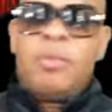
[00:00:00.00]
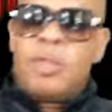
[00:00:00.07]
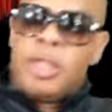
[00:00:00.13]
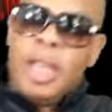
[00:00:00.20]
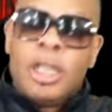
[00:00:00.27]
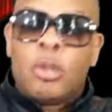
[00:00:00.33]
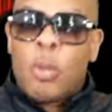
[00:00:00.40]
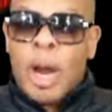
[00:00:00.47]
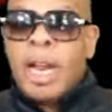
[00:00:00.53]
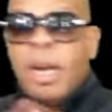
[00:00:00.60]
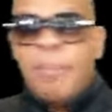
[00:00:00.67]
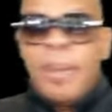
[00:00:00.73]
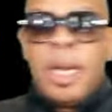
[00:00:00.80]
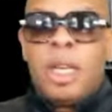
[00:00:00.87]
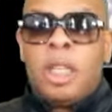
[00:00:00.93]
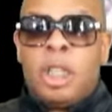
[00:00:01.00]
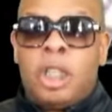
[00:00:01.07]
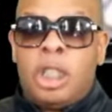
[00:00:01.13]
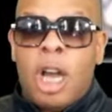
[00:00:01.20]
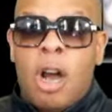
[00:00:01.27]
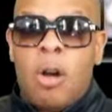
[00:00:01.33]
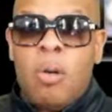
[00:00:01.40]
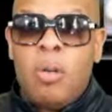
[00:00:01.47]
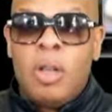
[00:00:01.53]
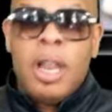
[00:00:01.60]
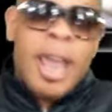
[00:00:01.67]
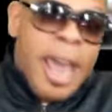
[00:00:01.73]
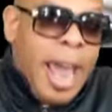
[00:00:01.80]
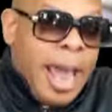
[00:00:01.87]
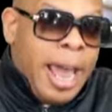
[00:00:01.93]
since we're in the middle of the show
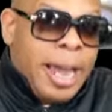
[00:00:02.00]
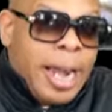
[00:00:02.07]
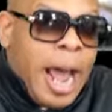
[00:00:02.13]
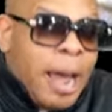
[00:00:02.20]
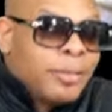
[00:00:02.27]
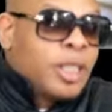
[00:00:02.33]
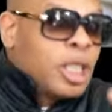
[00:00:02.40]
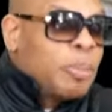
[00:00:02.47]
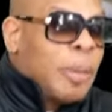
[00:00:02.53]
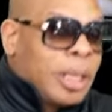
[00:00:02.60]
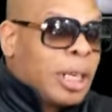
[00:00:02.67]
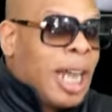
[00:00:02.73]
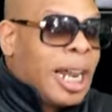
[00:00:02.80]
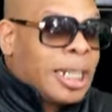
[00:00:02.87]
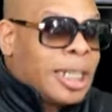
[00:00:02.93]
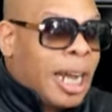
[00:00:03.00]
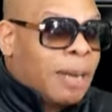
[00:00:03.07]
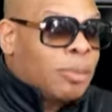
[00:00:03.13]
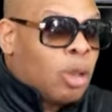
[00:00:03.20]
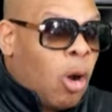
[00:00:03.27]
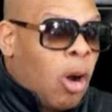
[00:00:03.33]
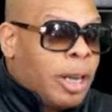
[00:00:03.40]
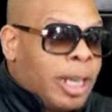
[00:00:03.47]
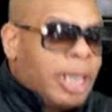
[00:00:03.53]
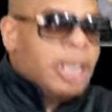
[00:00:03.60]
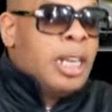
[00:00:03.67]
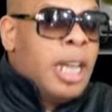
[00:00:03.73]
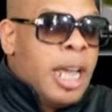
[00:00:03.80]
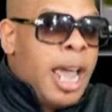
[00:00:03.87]
and I just spent a lot of time talking